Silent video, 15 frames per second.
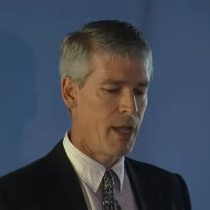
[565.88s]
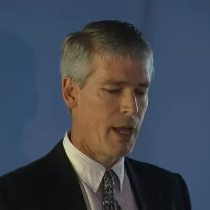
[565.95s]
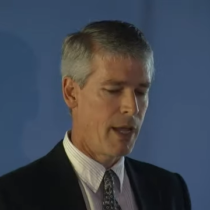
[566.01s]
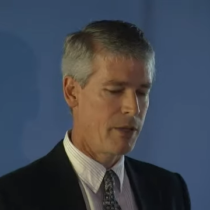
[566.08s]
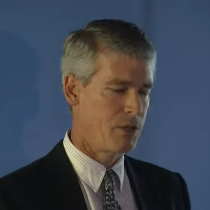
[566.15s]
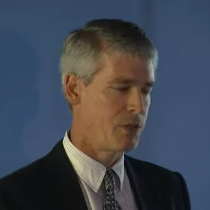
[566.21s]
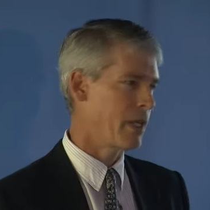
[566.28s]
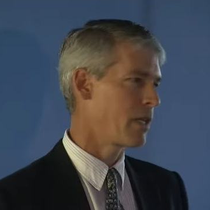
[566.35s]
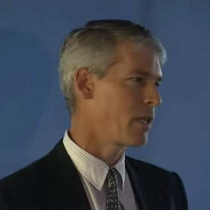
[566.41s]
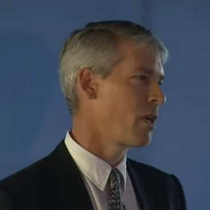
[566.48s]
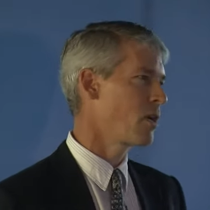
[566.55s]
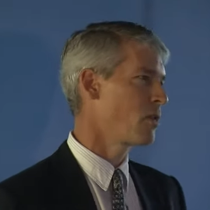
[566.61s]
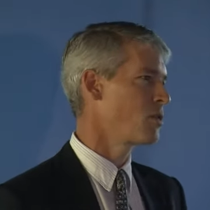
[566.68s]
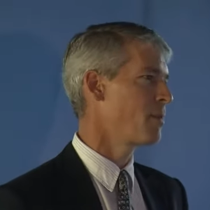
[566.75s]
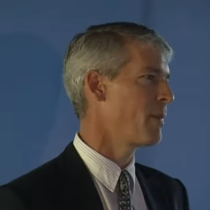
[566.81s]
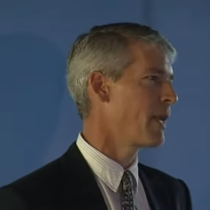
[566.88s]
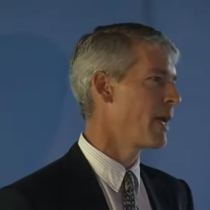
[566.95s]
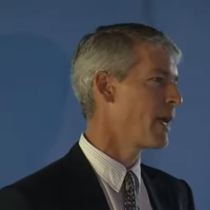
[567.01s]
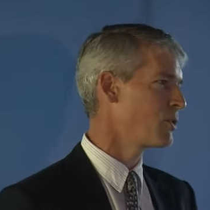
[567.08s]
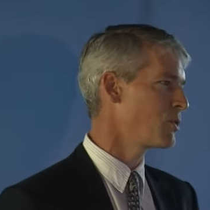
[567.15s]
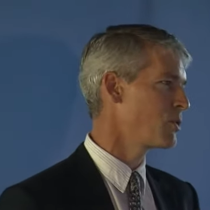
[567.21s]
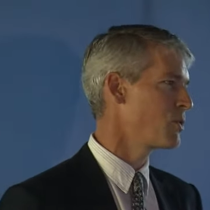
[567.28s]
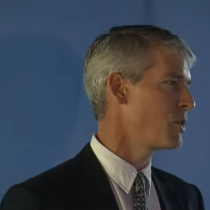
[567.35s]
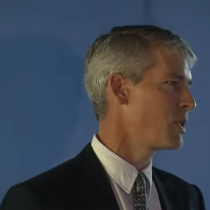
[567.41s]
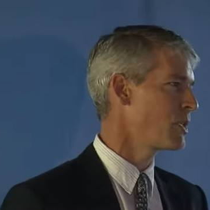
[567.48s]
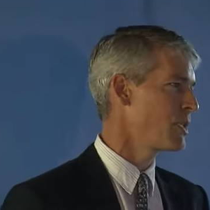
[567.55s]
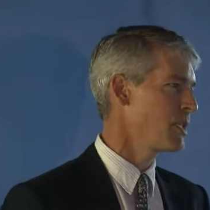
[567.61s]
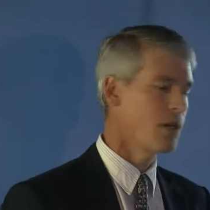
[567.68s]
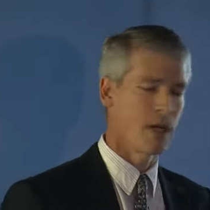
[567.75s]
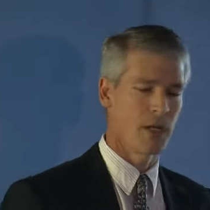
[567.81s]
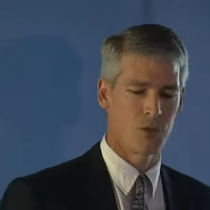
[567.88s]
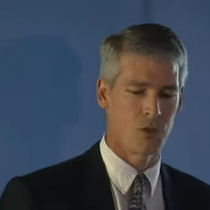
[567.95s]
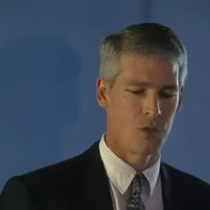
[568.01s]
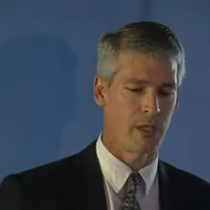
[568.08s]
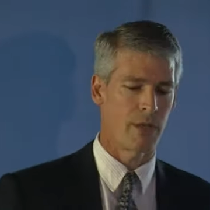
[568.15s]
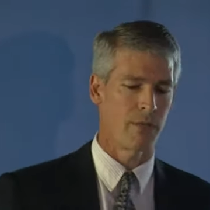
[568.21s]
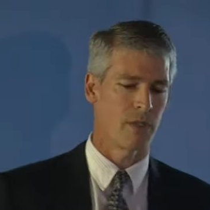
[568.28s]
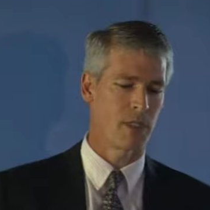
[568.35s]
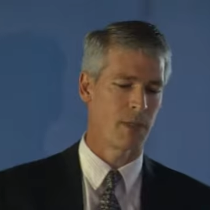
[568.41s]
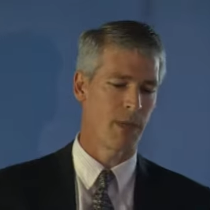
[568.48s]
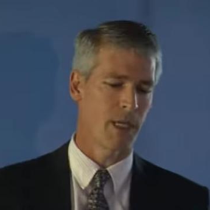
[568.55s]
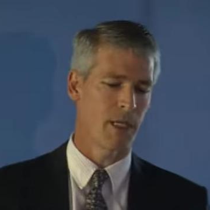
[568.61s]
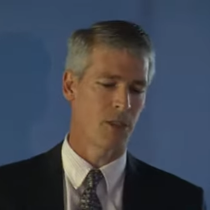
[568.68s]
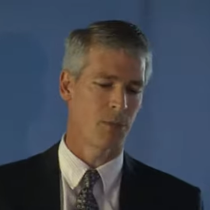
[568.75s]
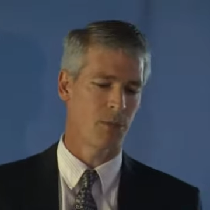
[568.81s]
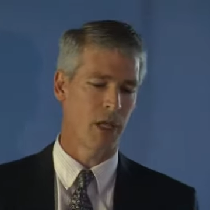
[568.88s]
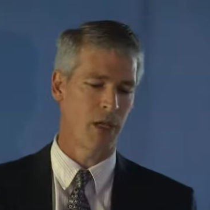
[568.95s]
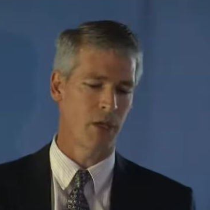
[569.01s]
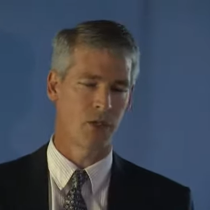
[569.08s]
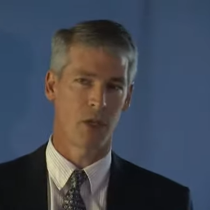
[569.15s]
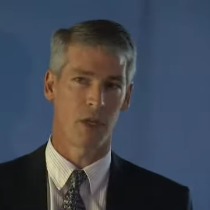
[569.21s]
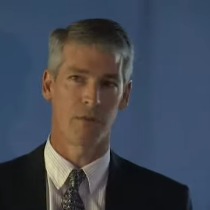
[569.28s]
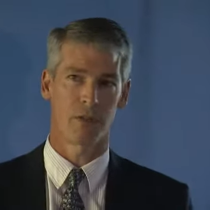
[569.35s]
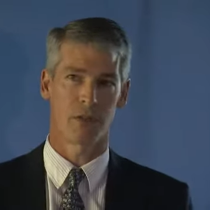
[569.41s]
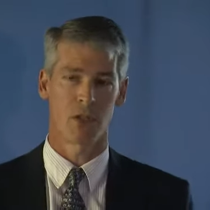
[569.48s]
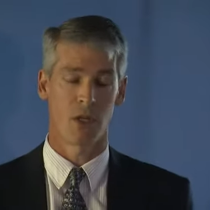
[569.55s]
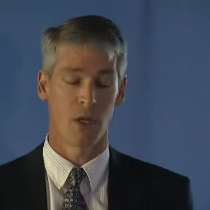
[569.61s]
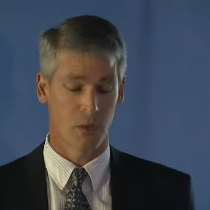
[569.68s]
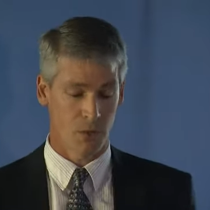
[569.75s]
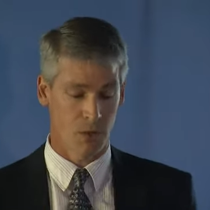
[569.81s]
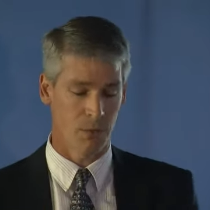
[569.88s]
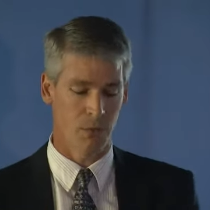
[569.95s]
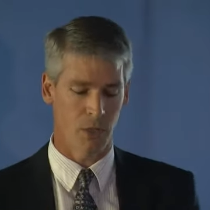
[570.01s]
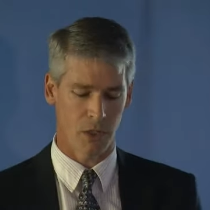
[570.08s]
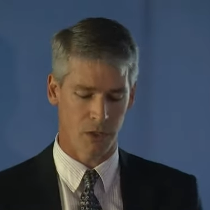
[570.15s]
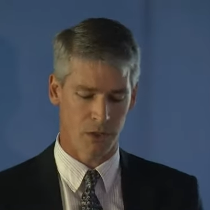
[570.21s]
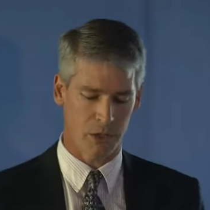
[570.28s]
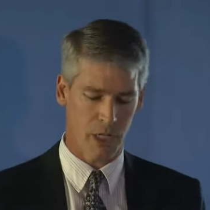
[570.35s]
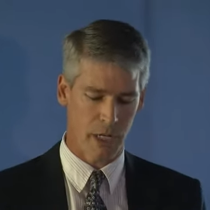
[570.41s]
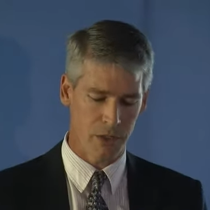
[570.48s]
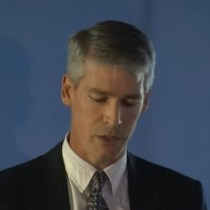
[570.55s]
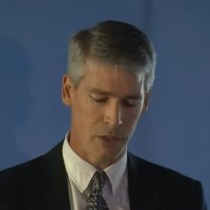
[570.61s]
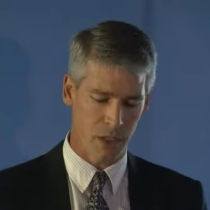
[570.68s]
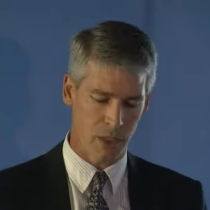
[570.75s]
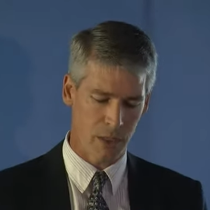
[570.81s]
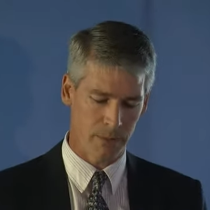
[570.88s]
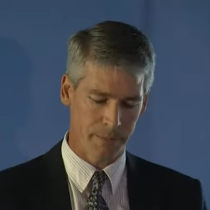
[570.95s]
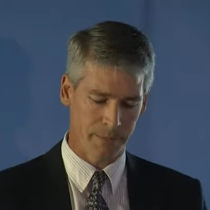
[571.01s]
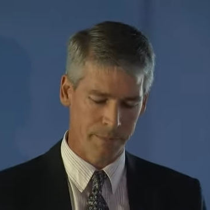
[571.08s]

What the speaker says: and the second hole is about 160 to 170 metres below surface. Some nice grades in it.